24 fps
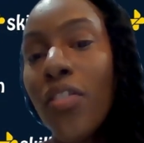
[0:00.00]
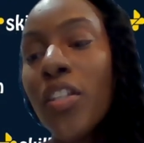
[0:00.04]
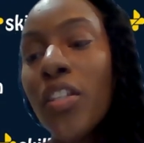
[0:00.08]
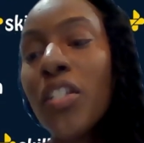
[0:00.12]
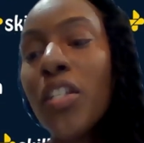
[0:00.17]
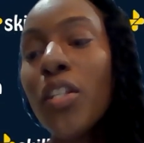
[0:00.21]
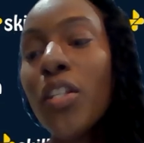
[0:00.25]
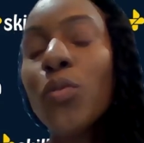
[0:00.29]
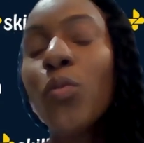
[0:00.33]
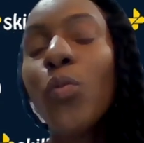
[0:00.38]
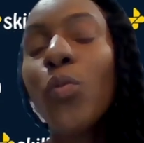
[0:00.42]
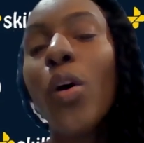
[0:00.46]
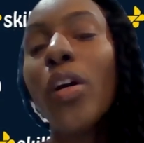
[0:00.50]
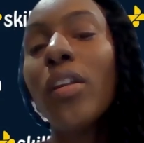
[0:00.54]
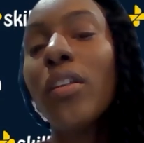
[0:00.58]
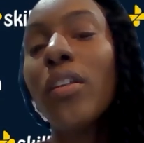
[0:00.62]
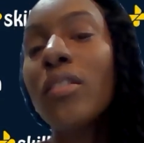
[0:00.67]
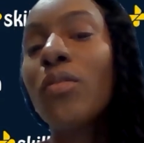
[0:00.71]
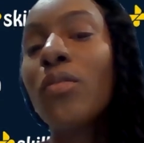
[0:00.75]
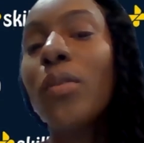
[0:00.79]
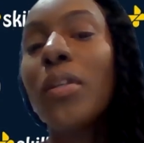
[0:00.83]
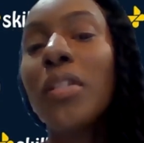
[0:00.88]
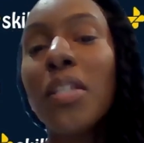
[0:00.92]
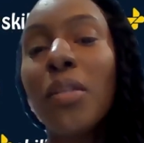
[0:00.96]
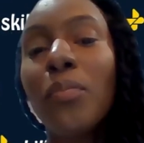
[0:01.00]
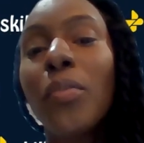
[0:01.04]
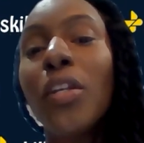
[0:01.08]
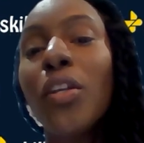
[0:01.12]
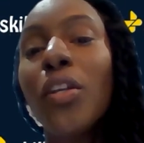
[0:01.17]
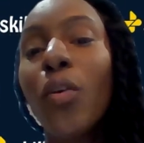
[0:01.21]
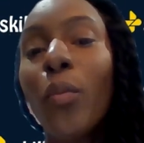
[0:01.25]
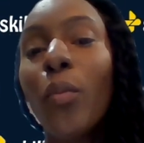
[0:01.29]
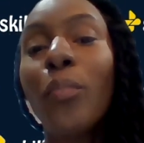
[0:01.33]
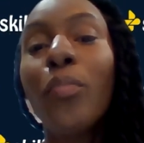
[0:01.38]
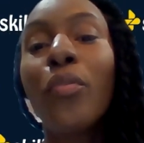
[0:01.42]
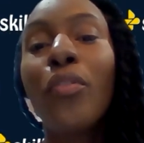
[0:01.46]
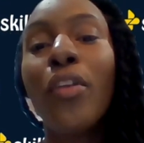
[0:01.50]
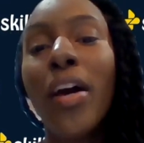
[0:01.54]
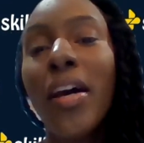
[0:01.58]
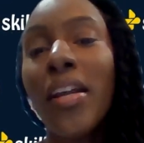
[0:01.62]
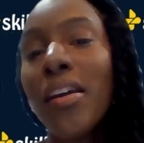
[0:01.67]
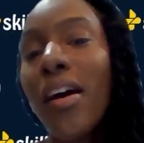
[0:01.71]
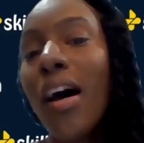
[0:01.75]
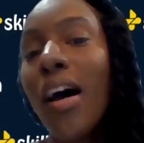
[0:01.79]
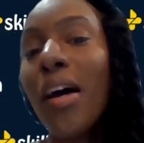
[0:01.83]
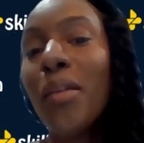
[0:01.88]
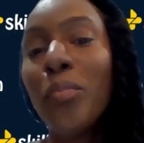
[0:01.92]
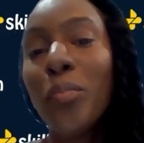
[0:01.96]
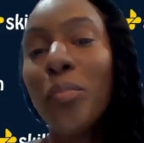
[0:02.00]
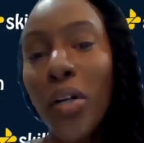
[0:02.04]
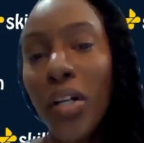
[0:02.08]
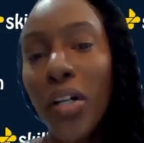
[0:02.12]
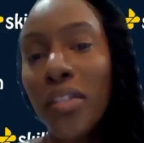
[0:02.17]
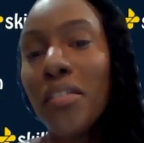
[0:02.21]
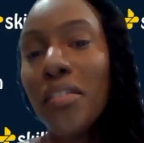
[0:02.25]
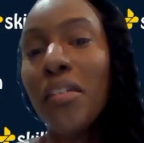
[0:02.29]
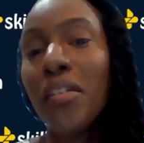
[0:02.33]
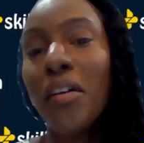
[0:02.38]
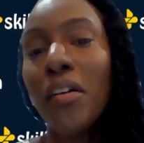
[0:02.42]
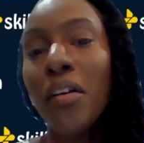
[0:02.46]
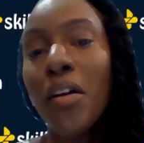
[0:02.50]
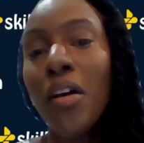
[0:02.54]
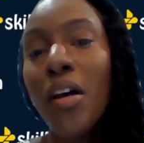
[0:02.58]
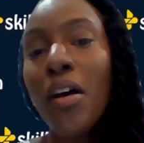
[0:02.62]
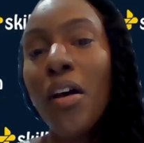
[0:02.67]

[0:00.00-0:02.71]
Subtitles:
This is what is going to be your bread and butter